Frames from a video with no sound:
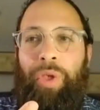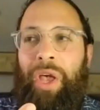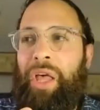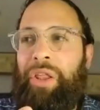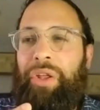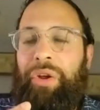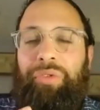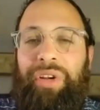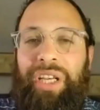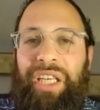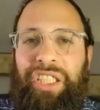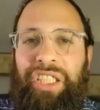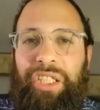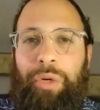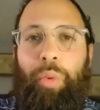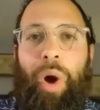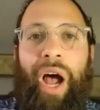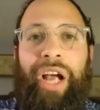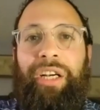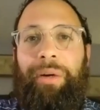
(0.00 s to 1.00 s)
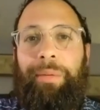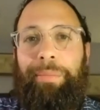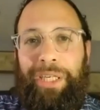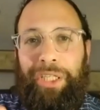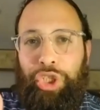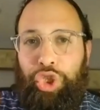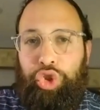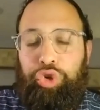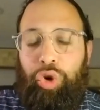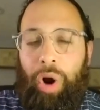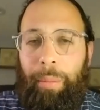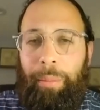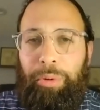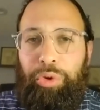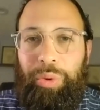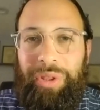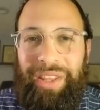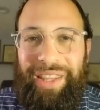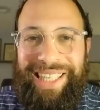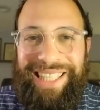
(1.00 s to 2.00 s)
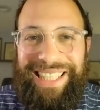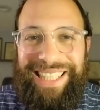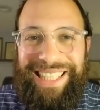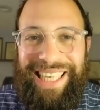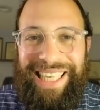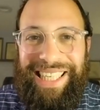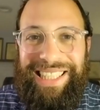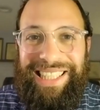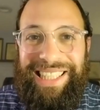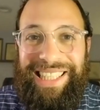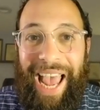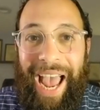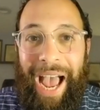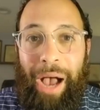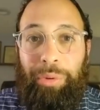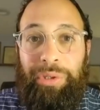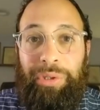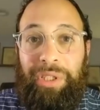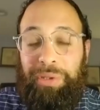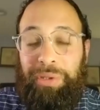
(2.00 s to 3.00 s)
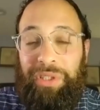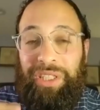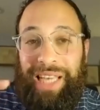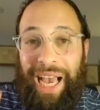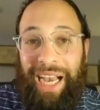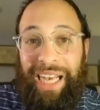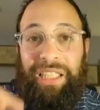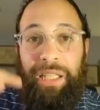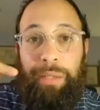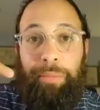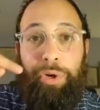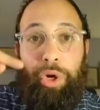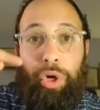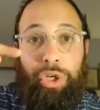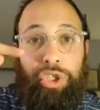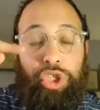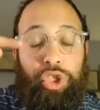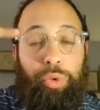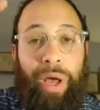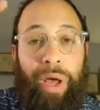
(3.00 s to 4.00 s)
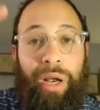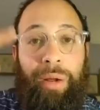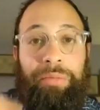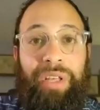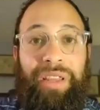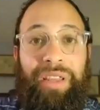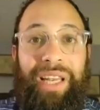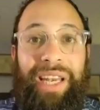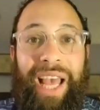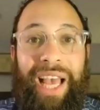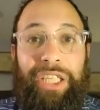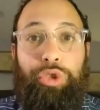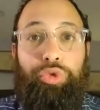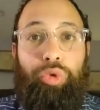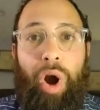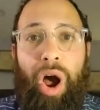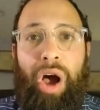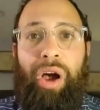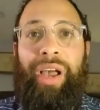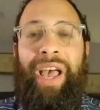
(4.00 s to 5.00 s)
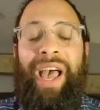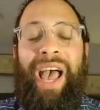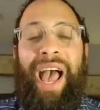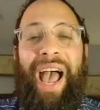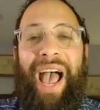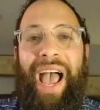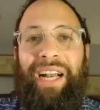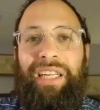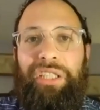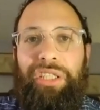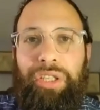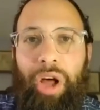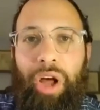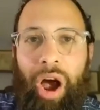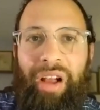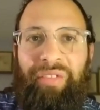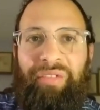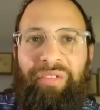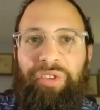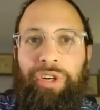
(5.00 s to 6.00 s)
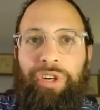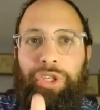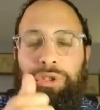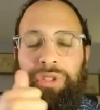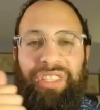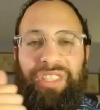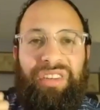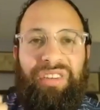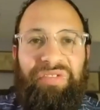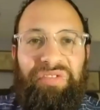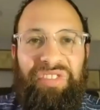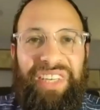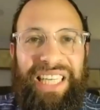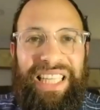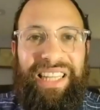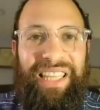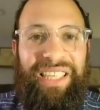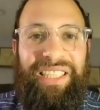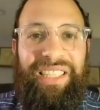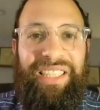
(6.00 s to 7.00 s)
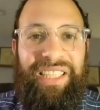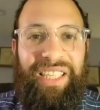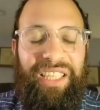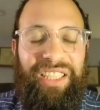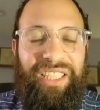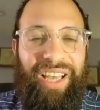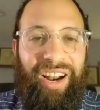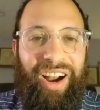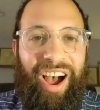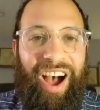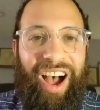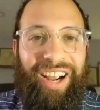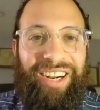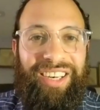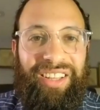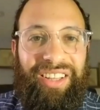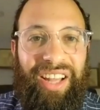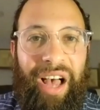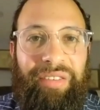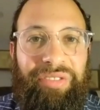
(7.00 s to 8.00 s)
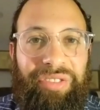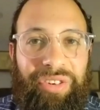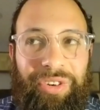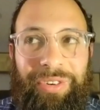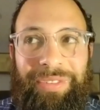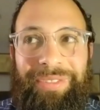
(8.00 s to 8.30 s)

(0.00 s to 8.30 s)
The reason why you're being troubled with these things now is precisely because you went up to the next rung, and it's time for you to defeat these things on a higher level.